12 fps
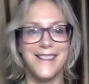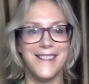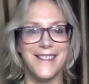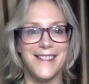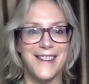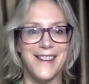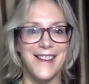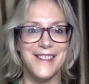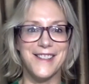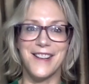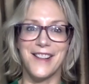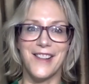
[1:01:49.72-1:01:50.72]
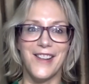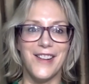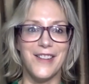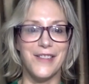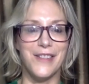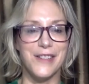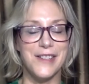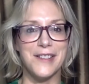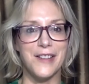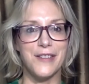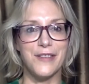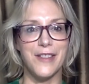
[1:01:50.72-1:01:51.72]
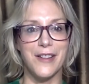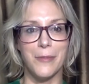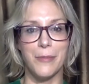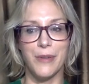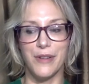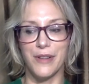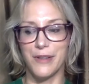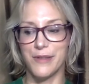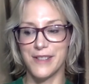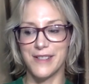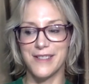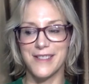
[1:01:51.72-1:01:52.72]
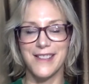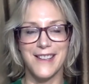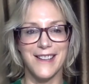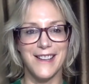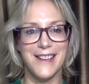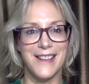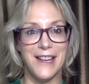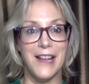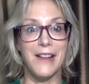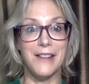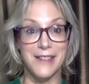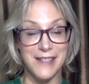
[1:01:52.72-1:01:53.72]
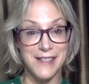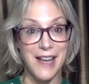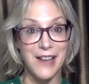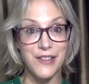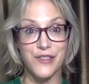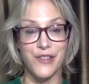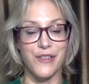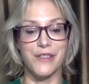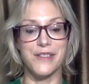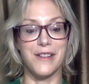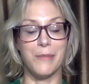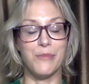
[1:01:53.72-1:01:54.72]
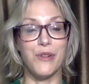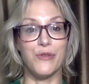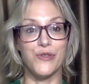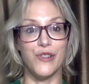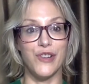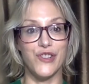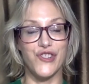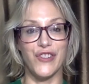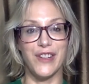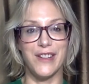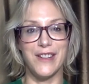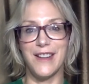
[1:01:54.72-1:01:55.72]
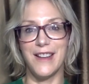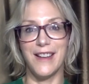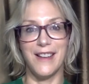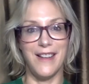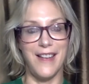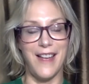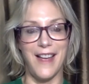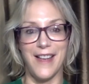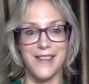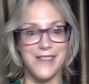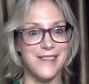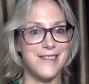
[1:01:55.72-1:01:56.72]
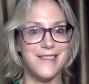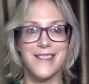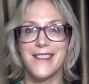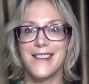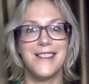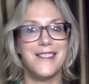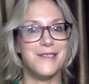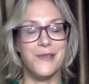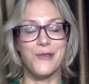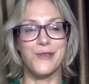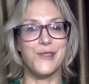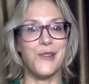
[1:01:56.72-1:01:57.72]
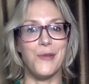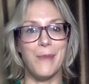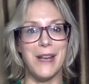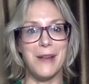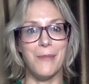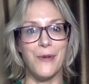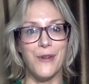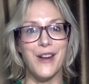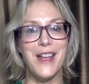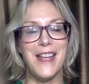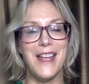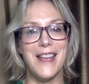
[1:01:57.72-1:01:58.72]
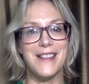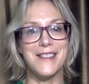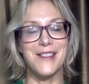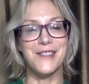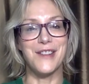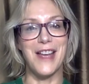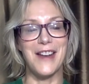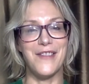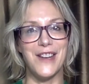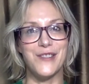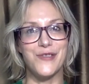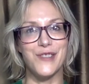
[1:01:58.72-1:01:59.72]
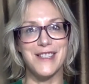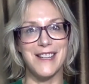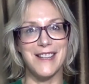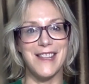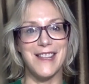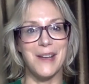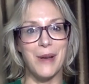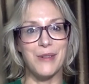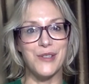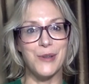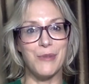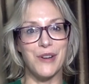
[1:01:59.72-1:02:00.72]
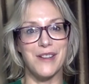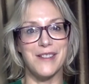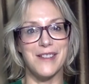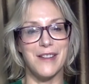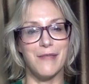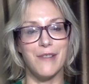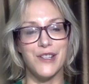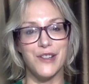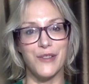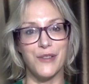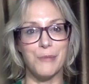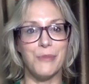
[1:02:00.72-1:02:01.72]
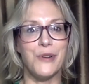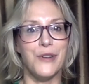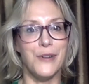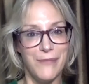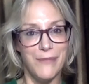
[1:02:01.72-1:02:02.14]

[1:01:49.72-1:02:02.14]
it's got a lot of 600 therapeutic uses in the science journals, and I know traditional India has so many more. It's also kind of an interesting thing about turmeric is the original kumkum that